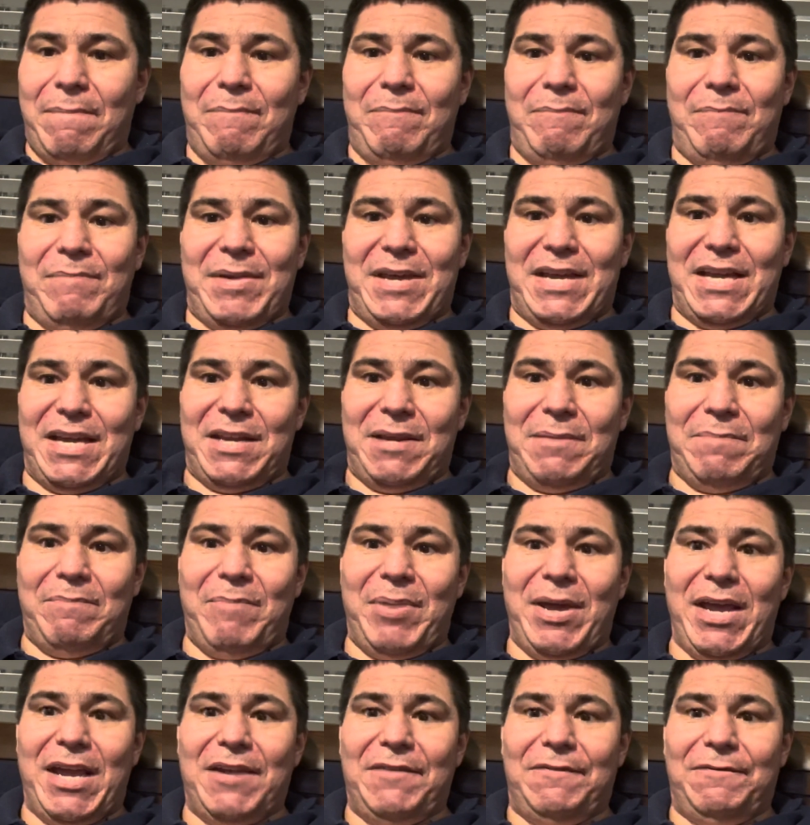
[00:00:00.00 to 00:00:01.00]
getting
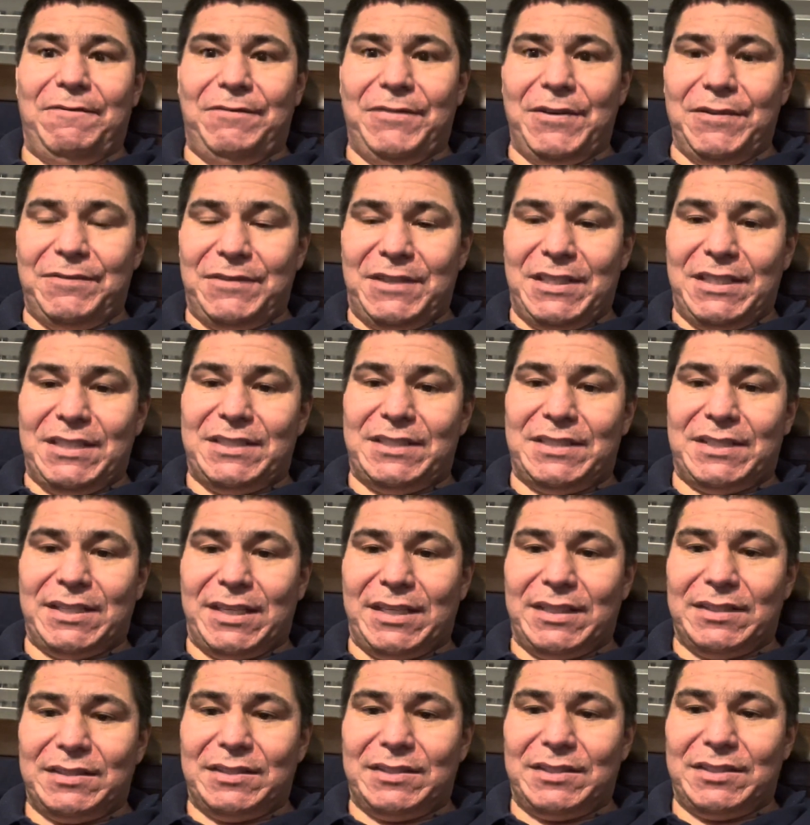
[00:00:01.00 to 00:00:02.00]
paid 50
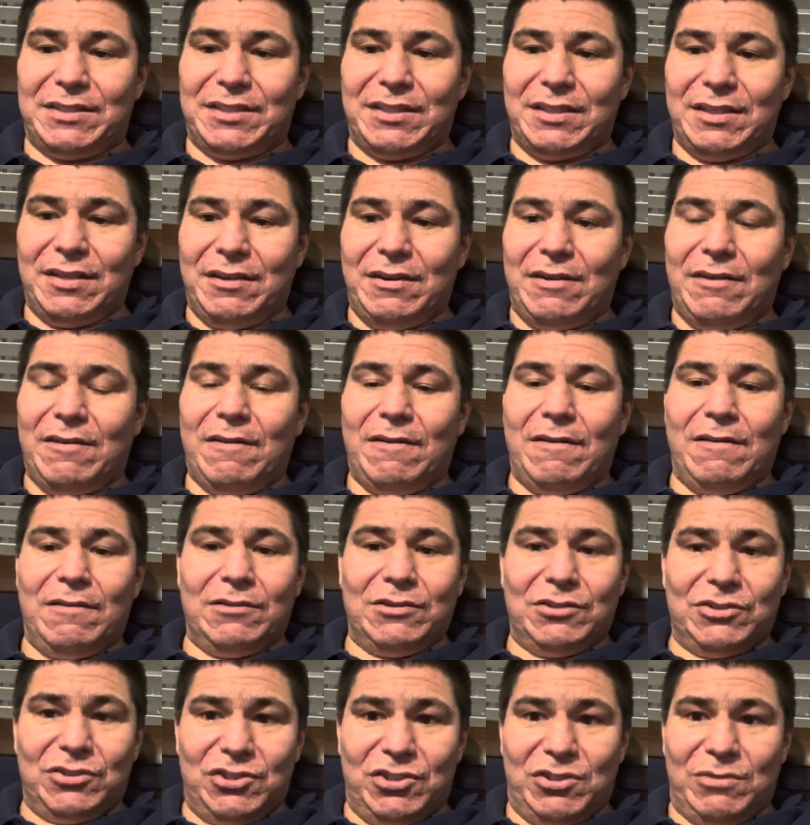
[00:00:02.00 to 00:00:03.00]
cents
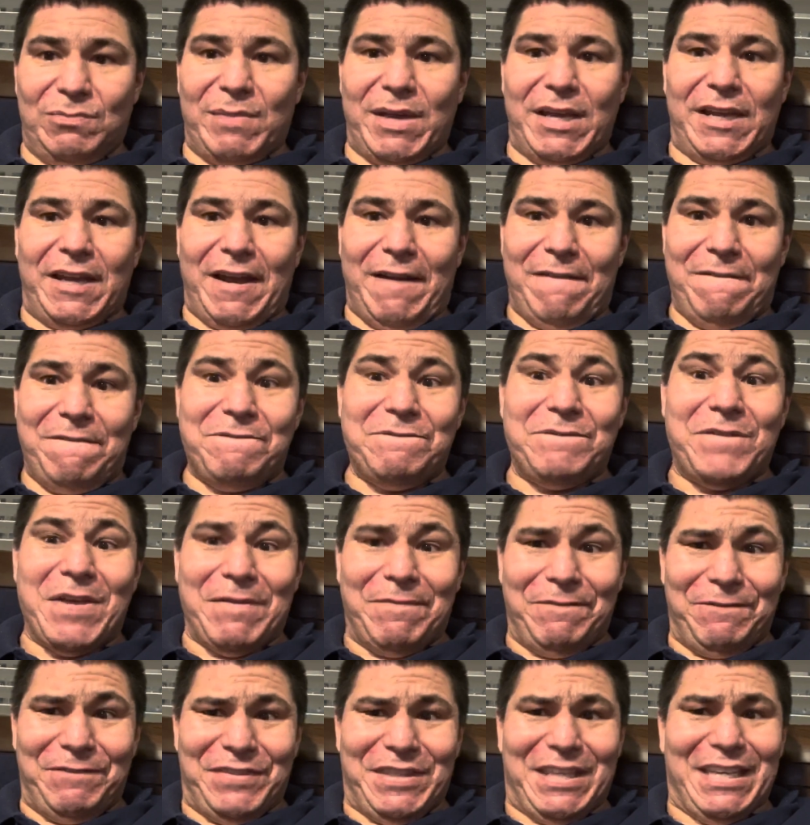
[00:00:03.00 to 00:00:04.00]
to make a
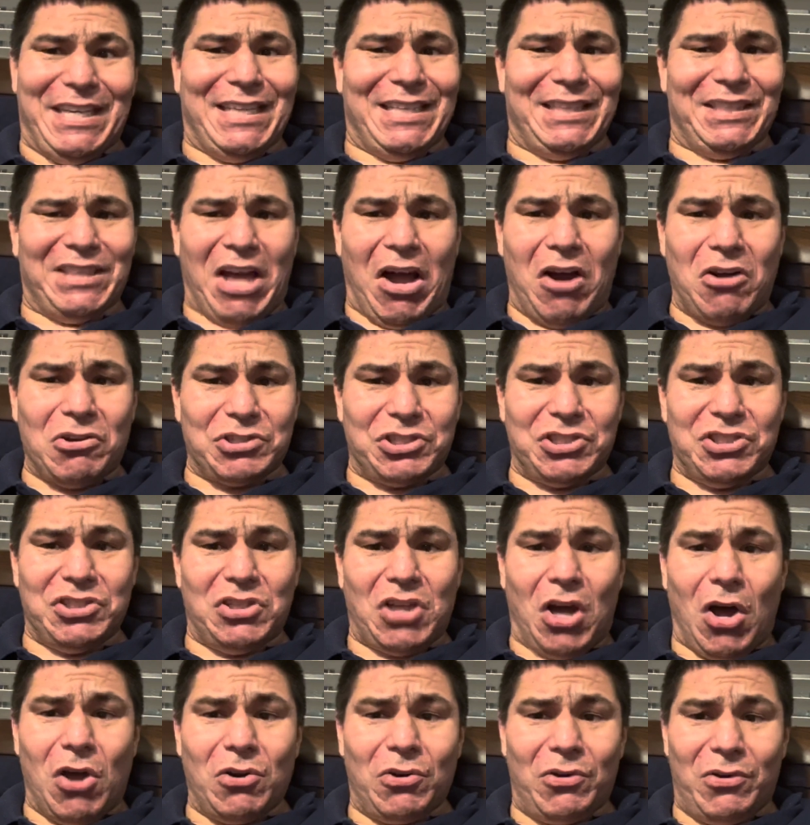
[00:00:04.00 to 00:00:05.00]

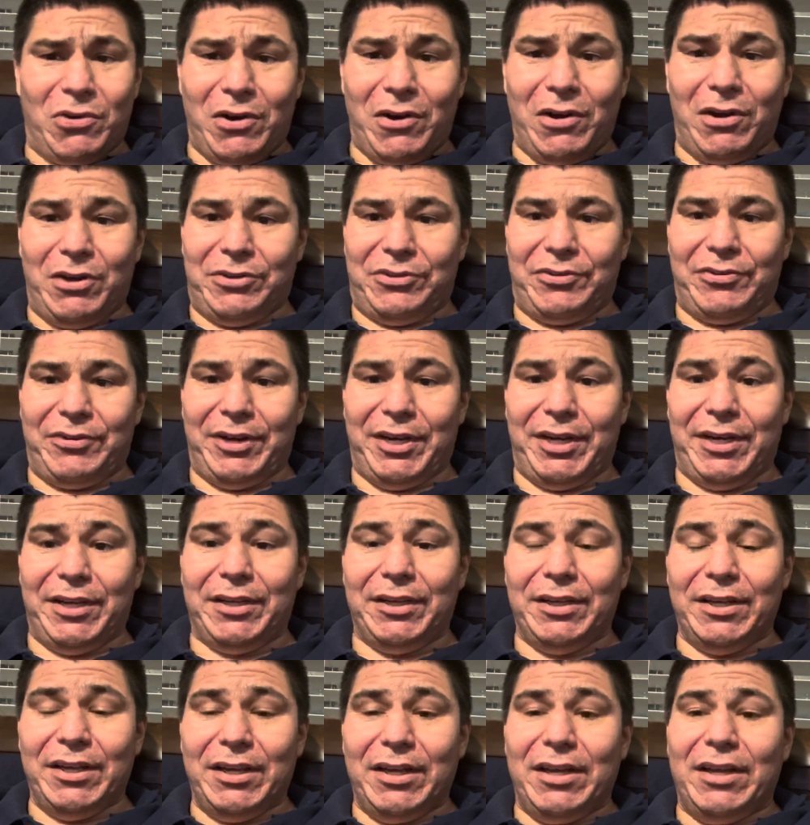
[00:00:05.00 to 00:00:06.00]
$15,000
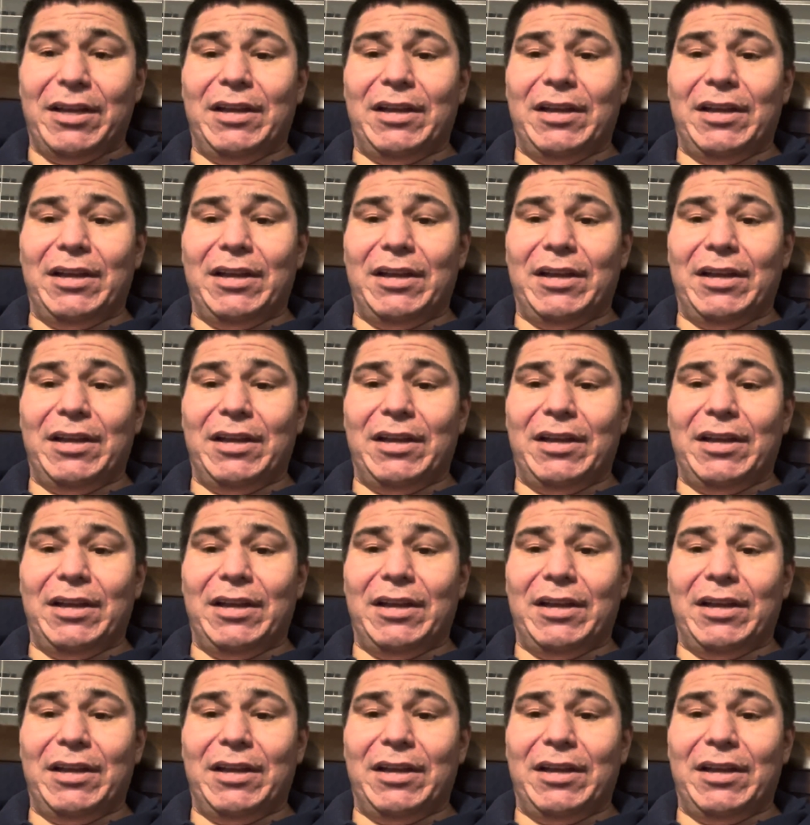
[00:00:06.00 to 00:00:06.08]
entree.